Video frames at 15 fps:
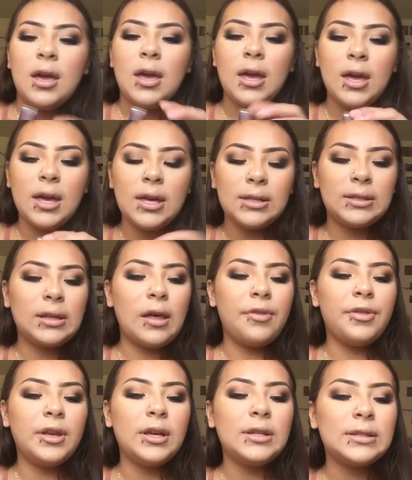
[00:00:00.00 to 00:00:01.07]
is
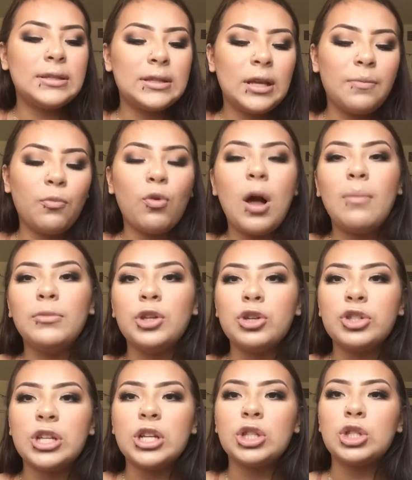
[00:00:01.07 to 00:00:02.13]
this lip. Well, I'm
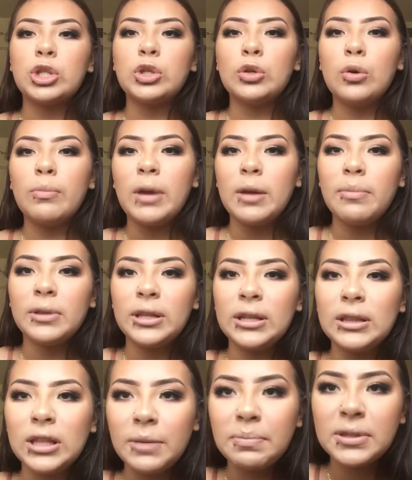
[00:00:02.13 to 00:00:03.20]
using two
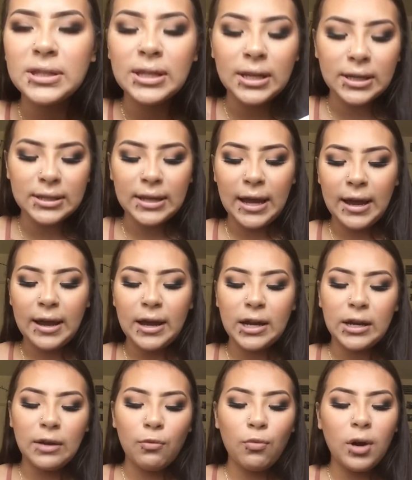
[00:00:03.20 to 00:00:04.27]
Maybelline lipsticks,
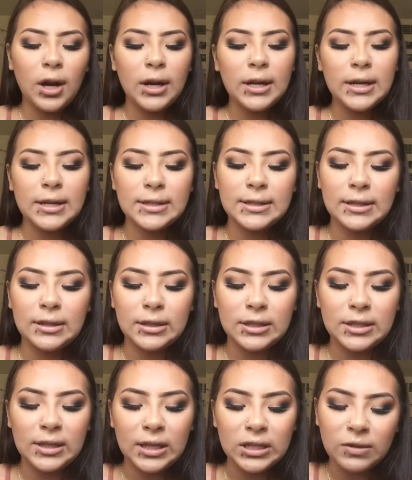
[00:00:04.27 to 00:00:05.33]
and one is in
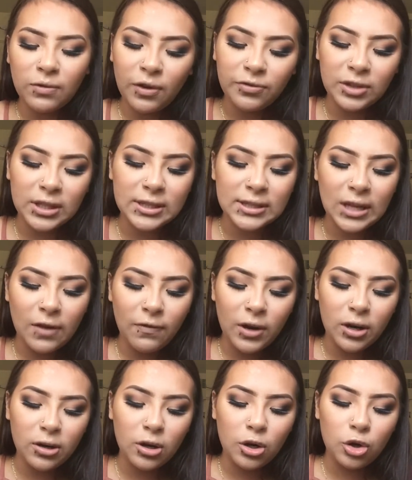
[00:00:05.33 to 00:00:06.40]

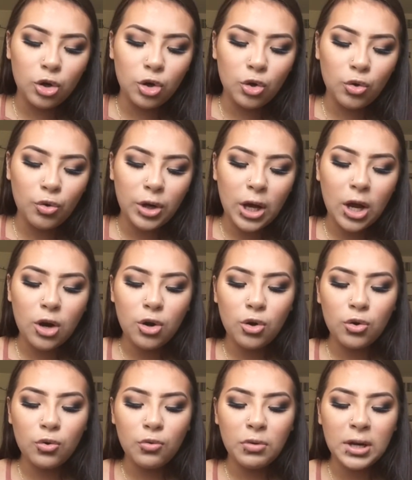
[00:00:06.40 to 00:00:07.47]
657 Nude
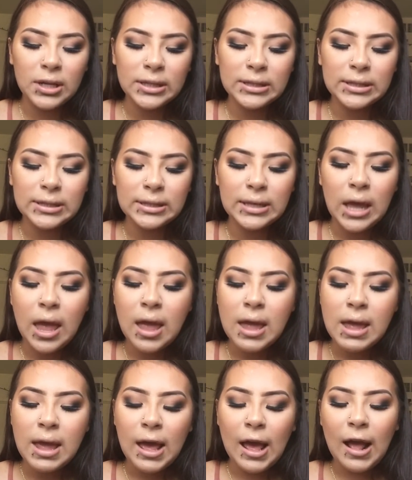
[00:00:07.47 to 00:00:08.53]
Nuance,
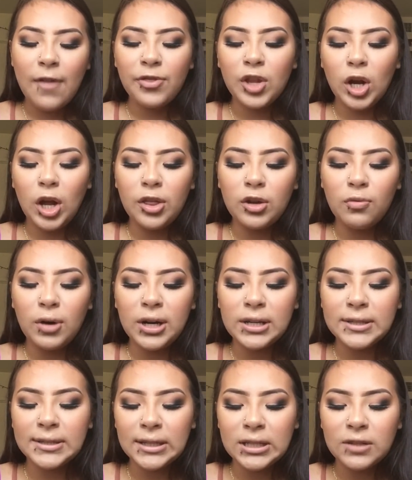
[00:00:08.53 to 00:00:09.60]
and the other one
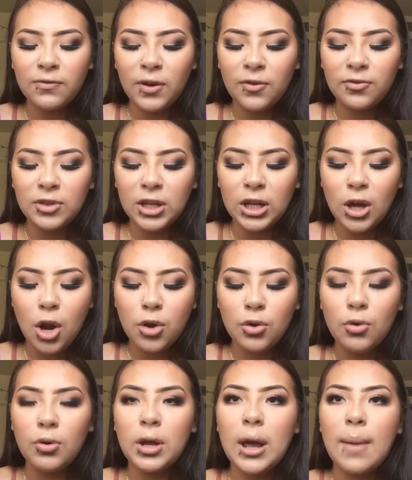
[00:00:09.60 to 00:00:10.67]
is 650
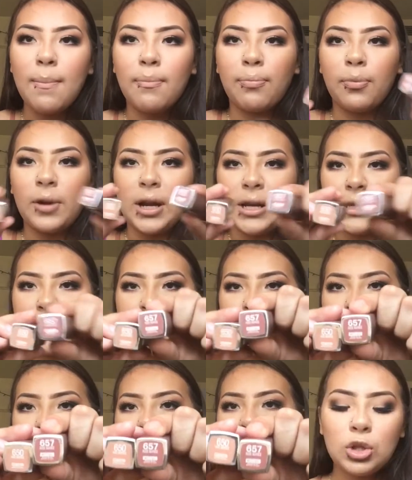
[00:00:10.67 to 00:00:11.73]
Nude
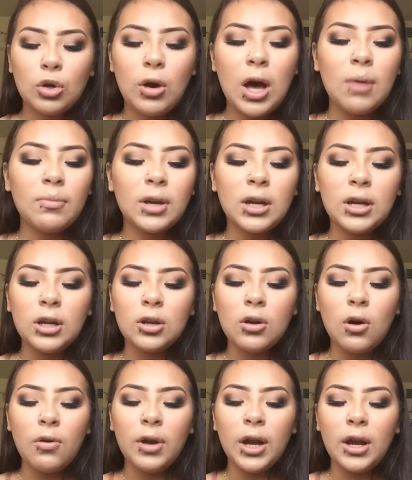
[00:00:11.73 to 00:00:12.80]
Embrace. So I'm gonna
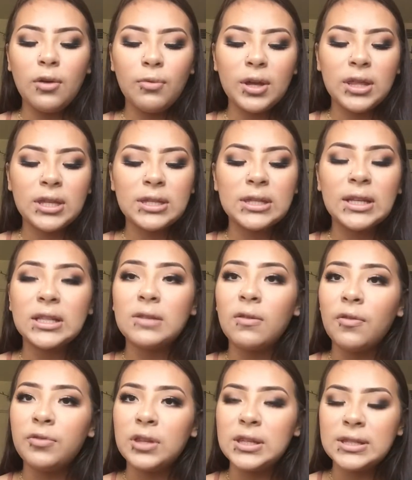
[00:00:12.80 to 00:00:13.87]
go in with
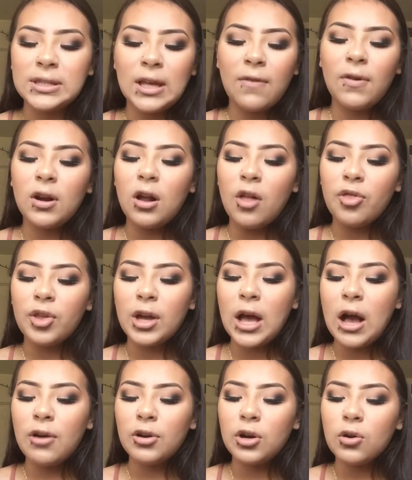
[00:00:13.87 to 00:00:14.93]
657 on the
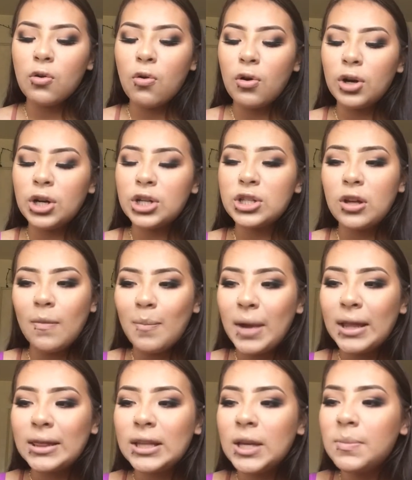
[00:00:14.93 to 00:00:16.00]
outer corners of my
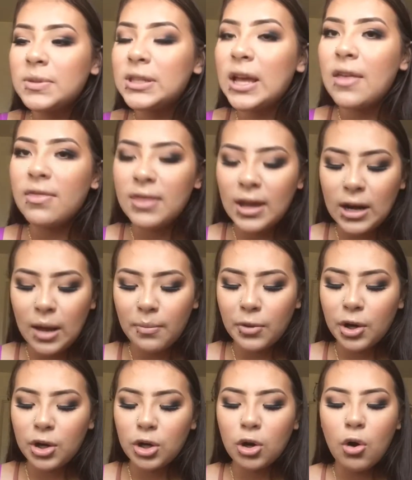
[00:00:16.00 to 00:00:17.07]
lips, and then I'm
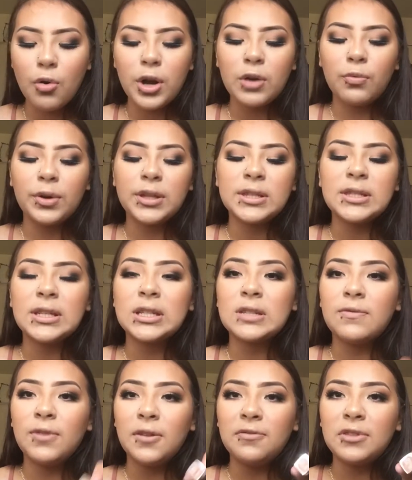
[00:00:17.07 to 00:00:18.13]
gonna go in with
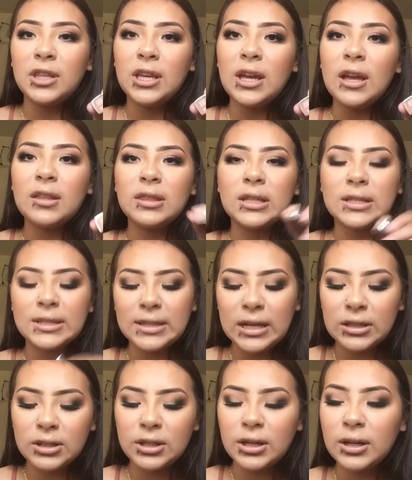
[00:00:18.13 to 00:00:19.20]
650 in the
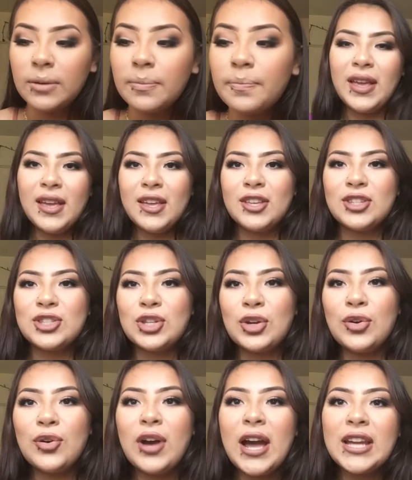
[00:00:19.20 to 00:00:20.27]
center.
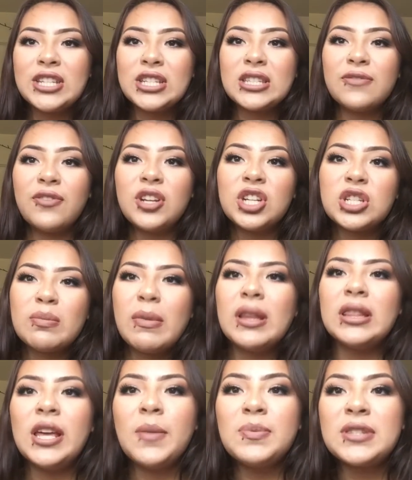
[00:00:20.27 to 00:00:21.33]
So I just finished my
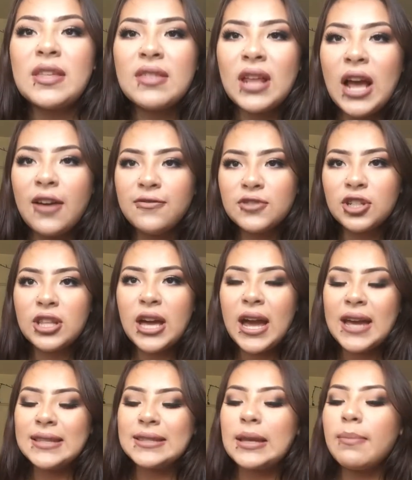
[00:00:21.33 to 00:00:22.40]
lips, and after that
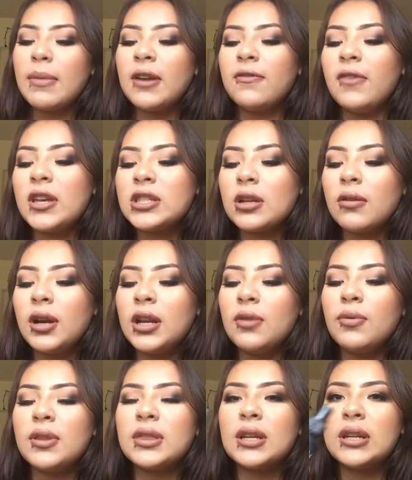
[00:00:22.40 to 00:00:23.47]
I set my face already
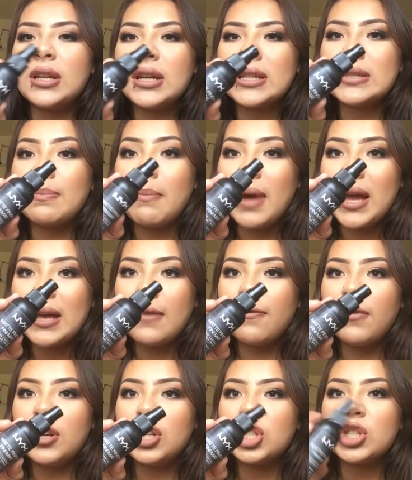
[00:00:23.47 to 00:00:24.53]
with the NYX matte
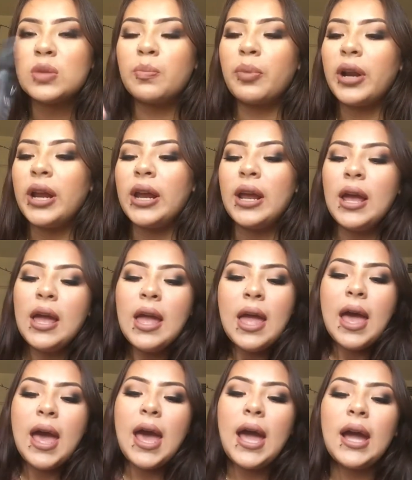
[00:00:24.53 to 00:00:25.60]
finish spray.
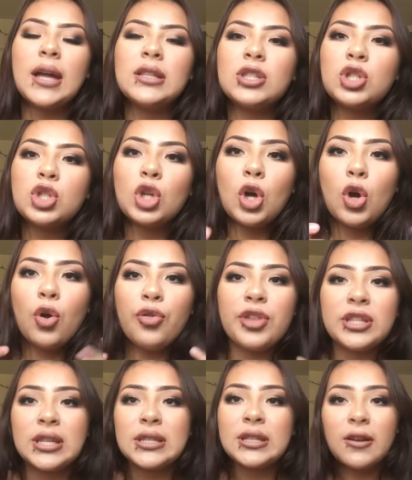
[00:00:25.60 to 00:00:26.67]
And so
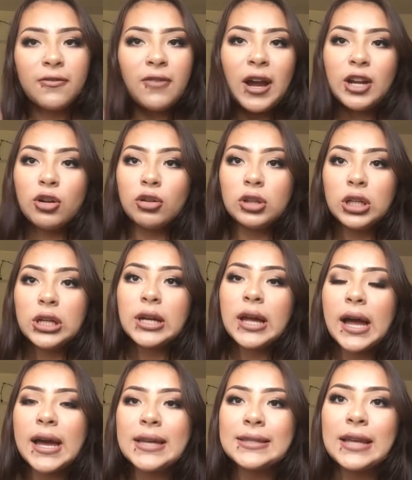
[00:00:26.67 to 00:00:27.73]
this is the final look,
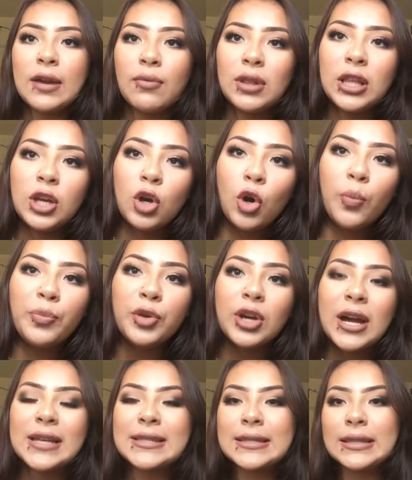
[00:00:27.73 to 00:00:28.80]
guys. I really hope you
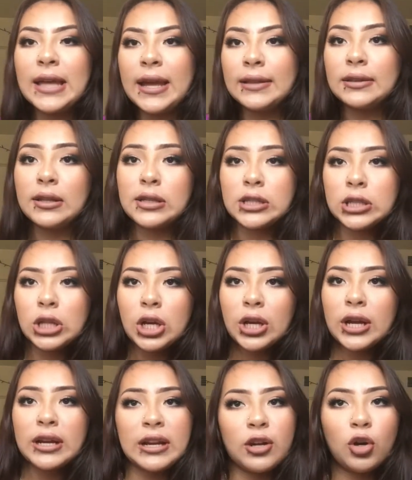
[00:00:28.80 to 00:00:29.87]
guys like this look,
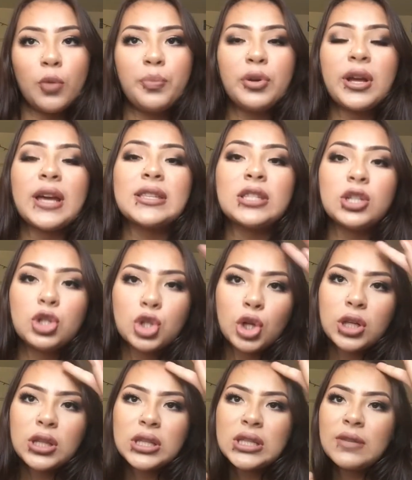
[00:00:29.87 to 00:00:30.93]
and I hope you guys
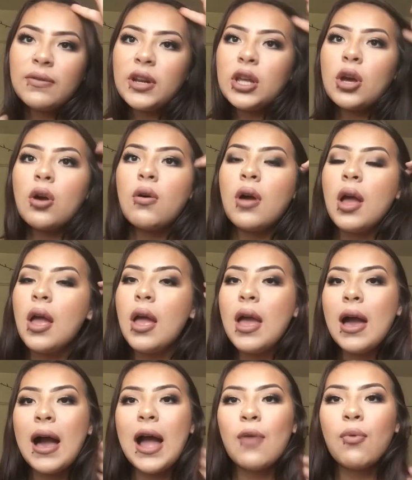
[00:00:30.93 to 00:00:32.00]
enjoy this video.
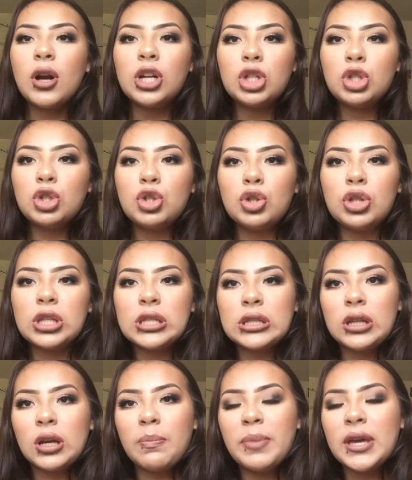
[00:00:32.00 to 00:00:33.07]
I wanted to do this
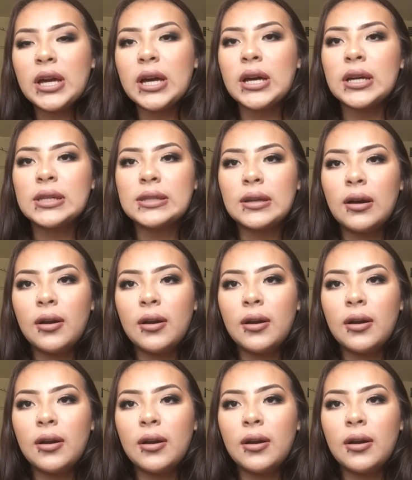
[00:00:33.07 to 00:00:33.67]
look because